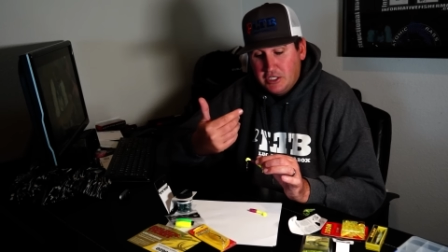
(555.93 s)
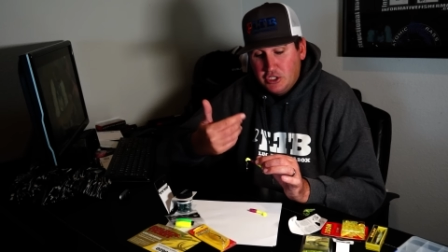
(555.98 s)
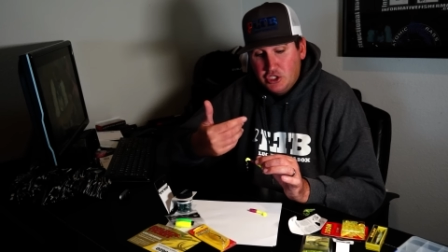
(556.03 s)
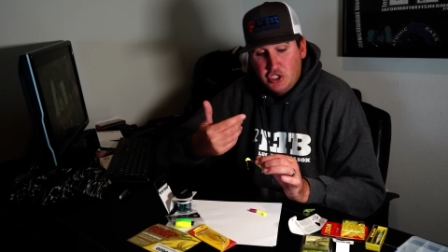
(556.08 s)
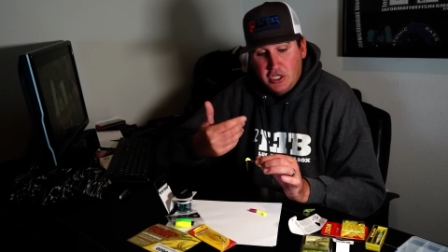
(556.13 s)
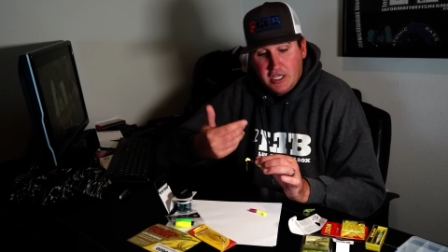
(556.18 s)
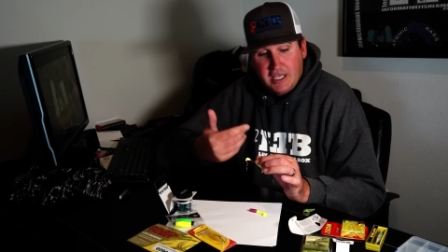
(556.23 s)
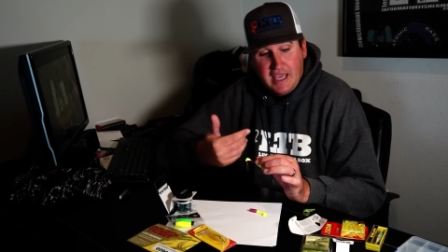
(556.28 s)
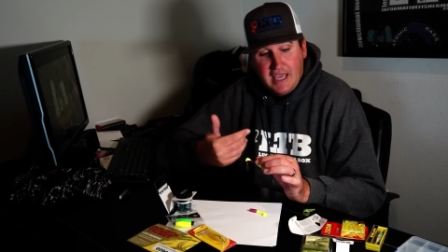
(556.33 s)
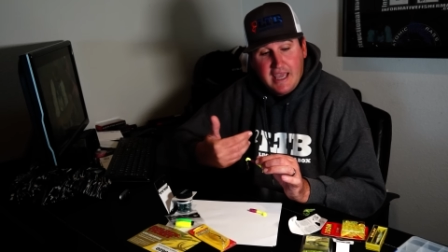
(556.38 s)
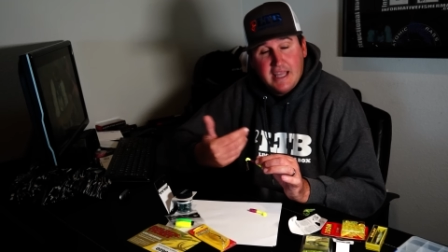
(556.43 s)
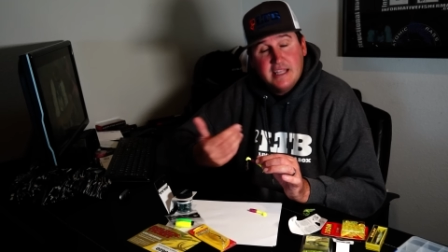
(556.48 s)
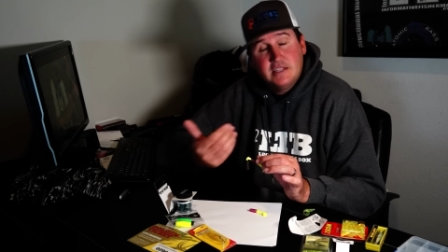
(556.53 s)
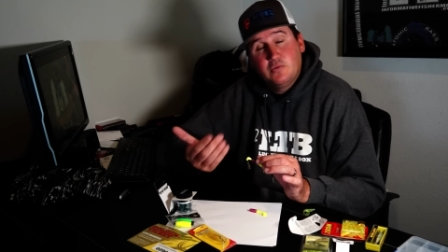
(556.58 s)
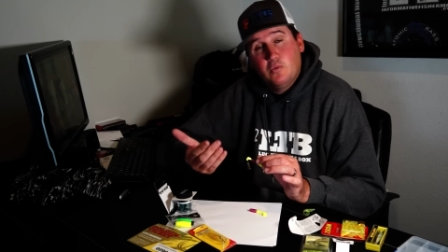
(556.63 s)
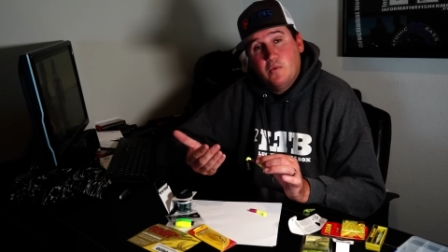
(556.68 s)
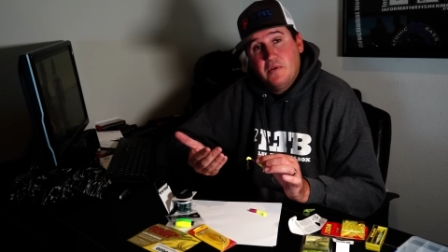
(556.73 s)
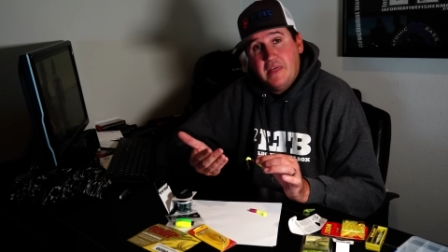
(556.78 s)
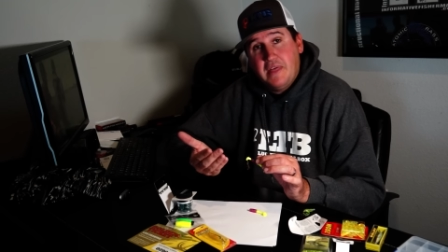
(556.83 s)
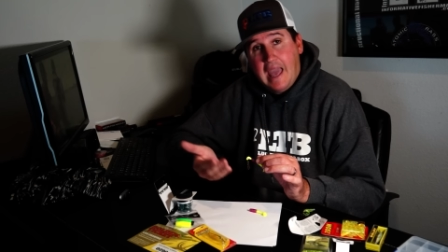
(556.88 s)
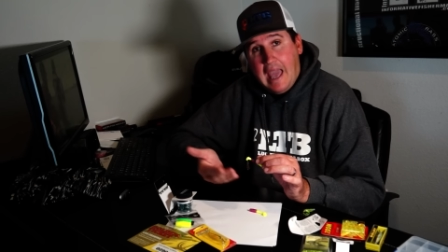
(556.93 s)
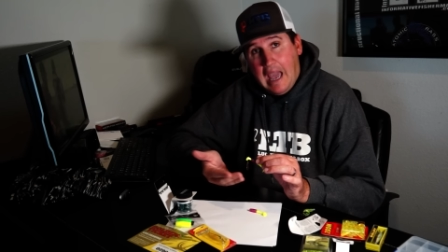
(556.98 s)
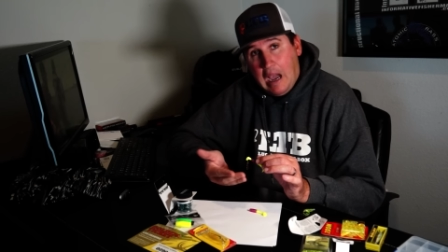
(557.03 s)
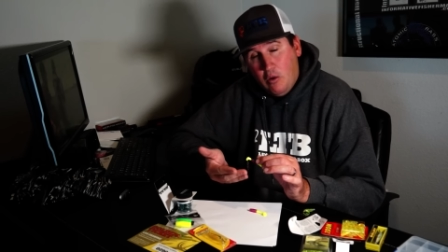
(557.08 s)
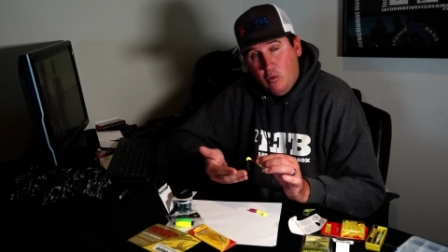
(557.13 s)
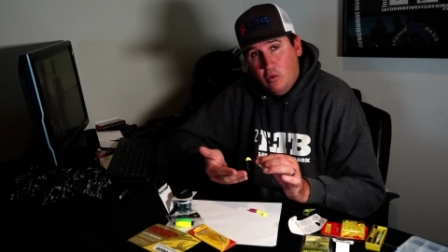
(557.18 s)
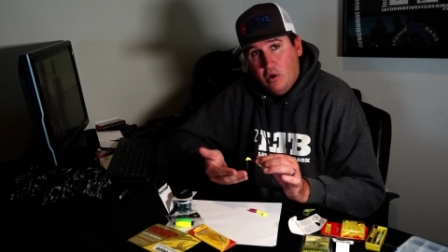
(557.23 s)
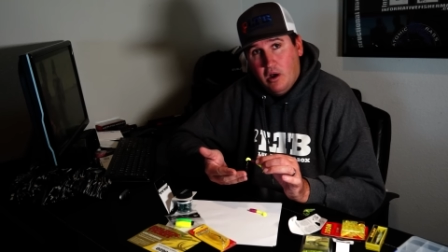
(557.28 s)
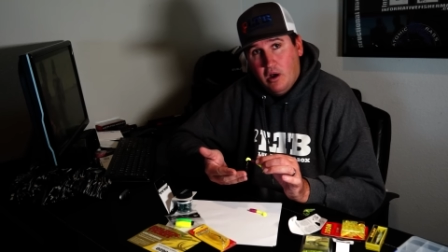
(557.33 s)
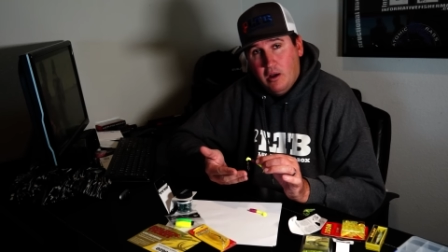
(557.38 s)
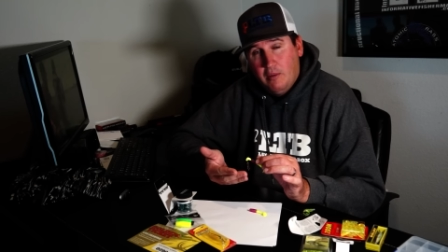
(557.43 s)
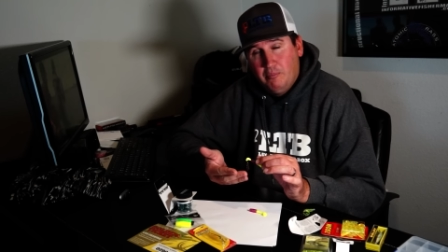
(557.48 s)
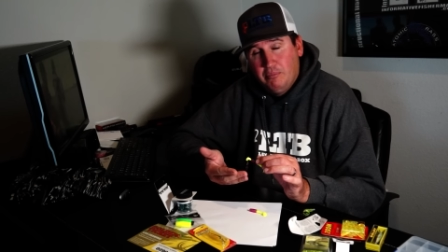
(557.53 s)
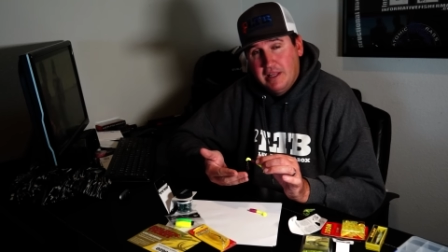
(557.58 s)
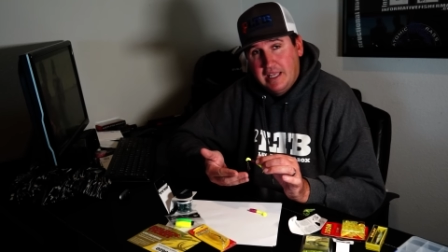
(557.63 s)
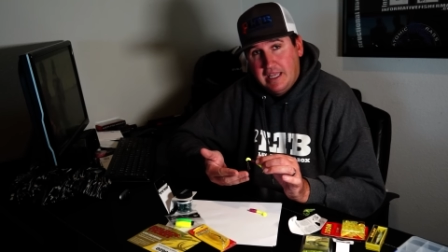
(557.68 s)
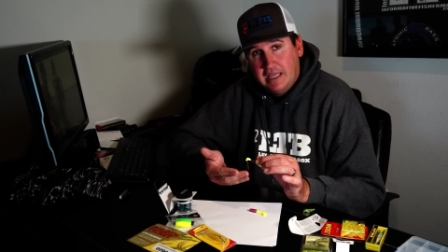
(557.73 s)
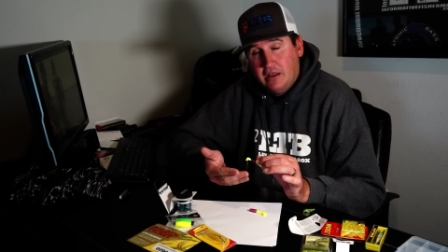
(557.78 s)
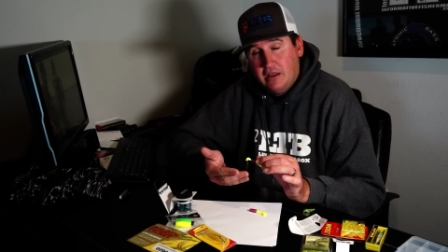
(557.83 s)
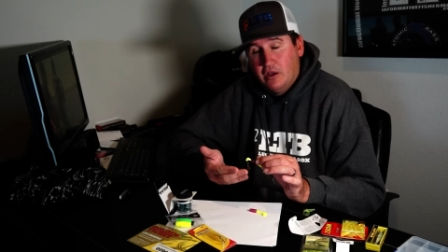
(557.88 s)
jig heads without a
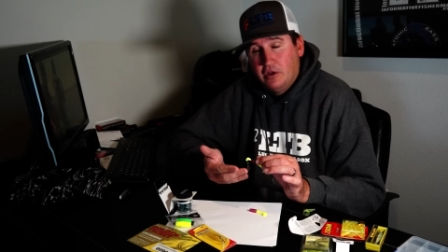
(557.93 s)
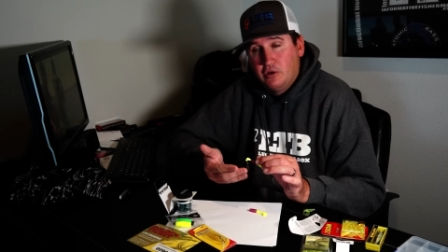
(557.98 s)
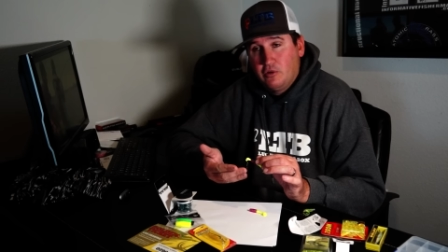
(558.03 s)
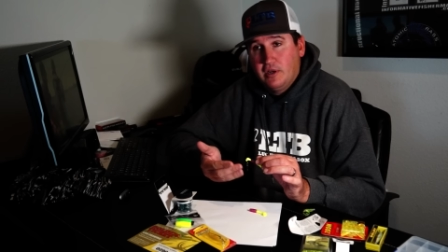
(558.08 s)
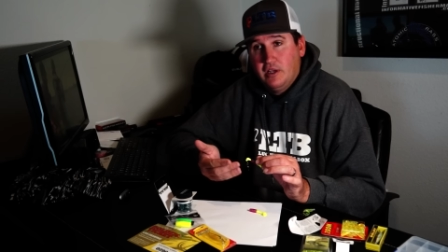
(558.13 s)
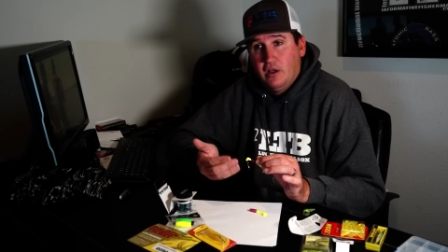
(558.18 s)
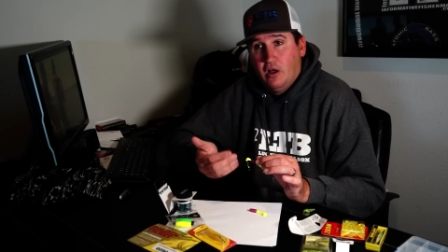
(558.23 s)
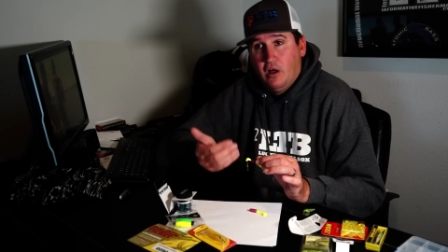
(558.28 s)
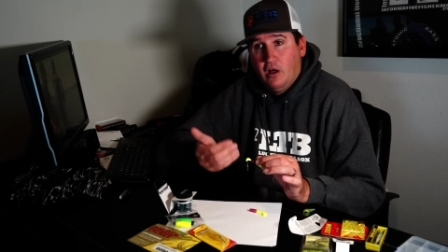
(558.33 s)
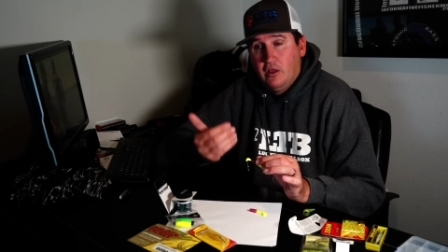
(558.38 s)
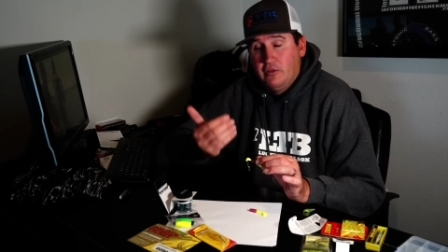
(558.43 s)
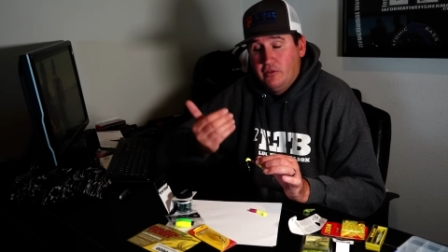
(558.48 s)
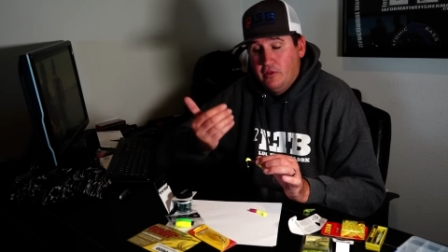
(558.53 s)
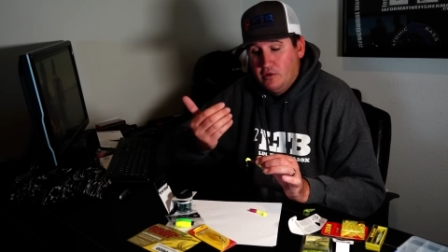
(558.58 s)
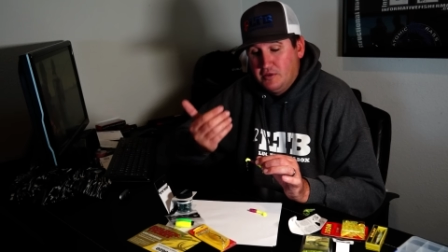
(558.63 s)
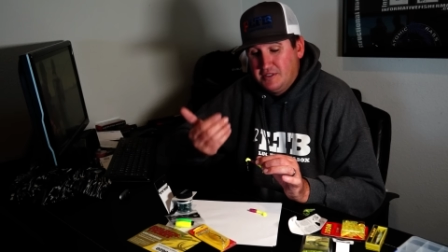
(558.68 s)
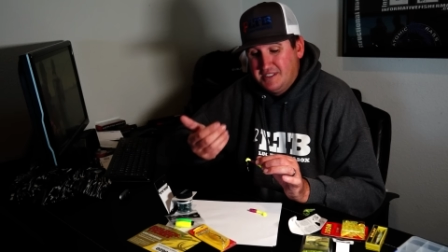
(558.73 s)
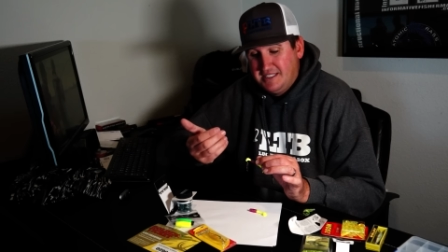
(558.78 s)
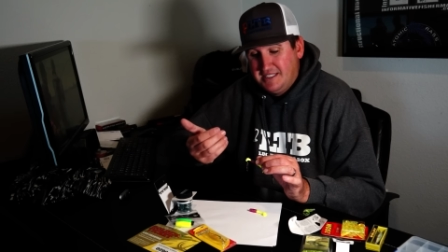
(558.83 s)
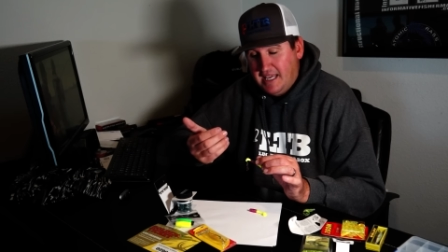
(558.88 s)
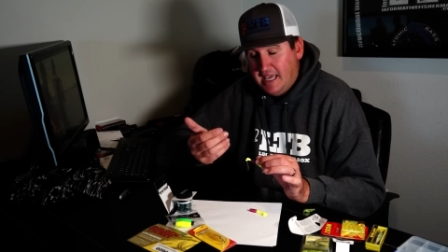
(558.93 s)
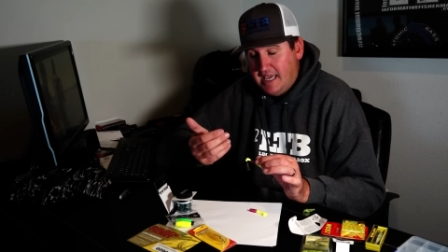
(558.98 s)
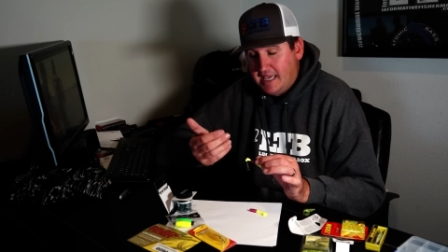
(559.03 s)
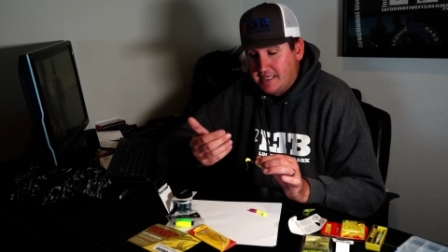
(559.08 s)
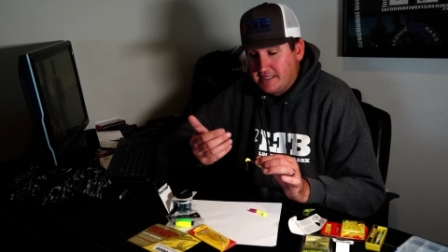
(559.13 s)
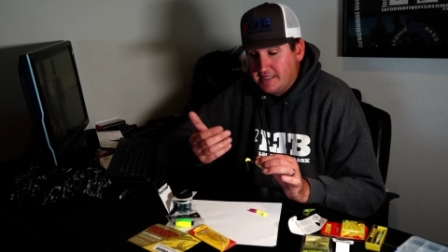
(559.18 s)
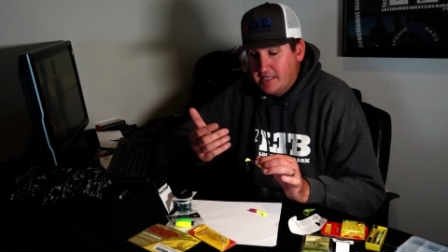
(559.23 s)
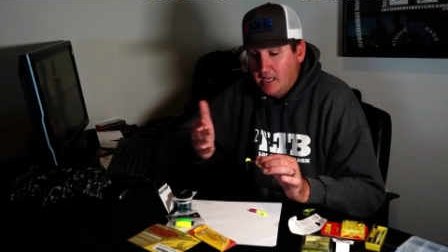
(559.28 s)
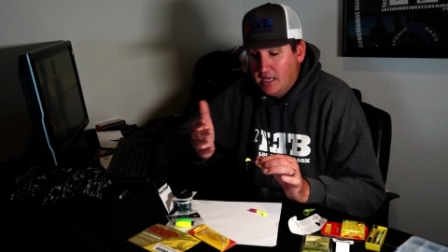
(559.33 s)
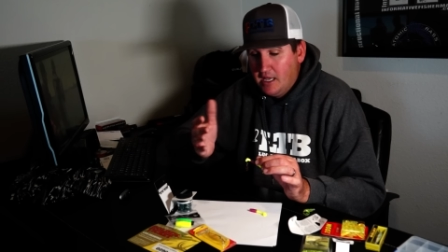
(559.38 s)
blade under it on those days.